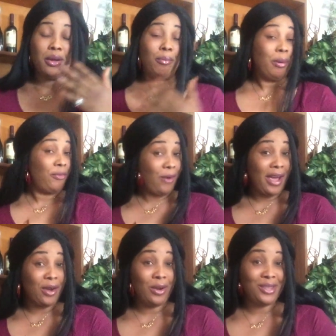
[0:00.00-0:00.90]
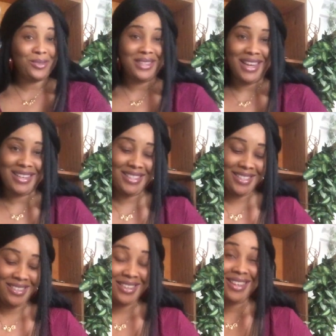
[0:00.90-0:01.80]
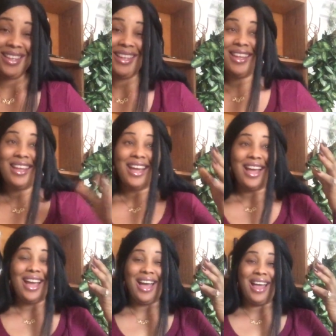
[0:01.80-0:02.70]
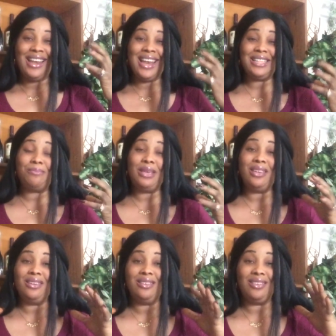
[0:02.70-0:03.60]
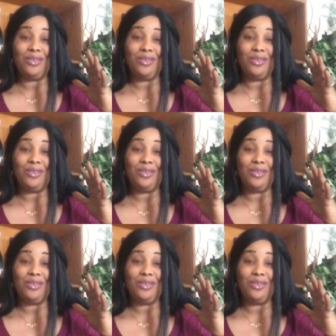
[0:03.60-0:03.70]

But before I go into that, let me